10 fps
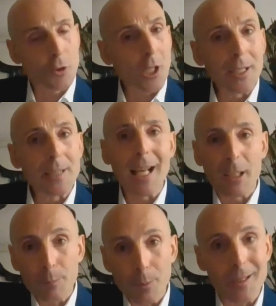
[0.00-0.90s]
Chinese
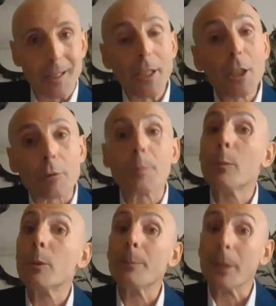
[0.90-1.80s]
exports in Europe
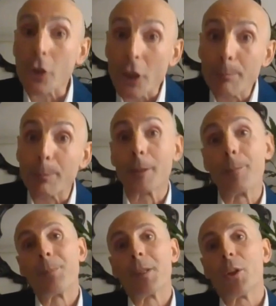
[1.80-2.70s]
would be
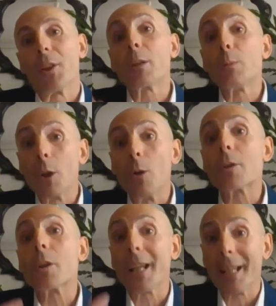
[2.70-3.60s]
cheaper. So that would
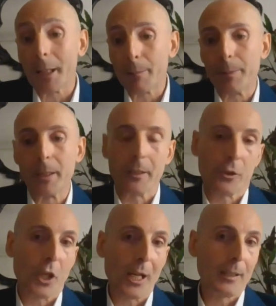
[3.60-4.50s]
also help
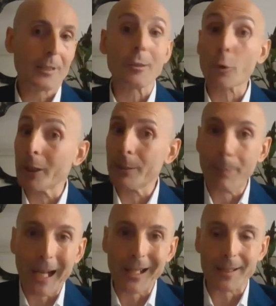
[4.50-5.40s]
China's
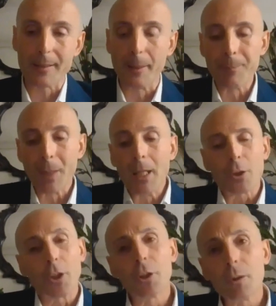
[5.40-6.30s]
trade balance.
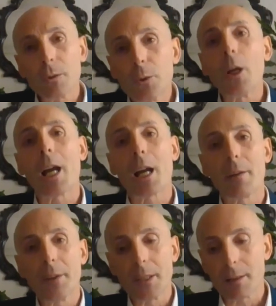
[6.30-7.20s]
So you do
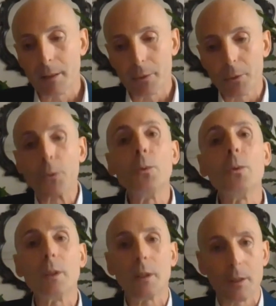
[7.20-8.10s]
have these
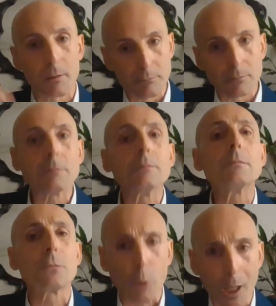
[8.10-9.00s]
two
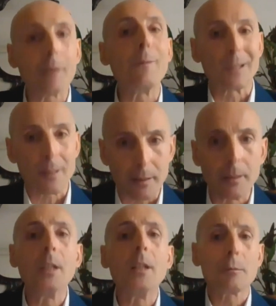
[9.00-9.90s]
drivers,
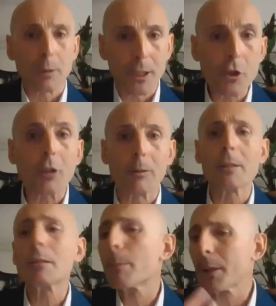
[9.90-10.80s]
strategic
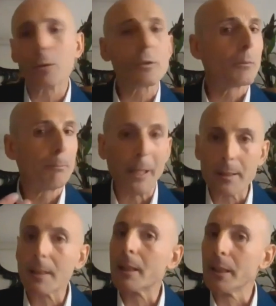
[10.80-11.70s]
reasons, but also
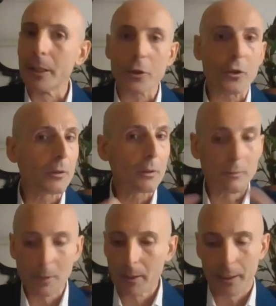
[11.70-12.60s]
basic
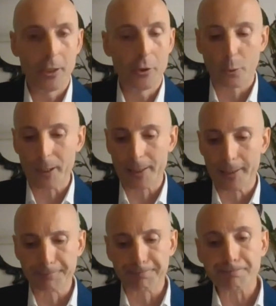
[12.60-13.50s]
national interest.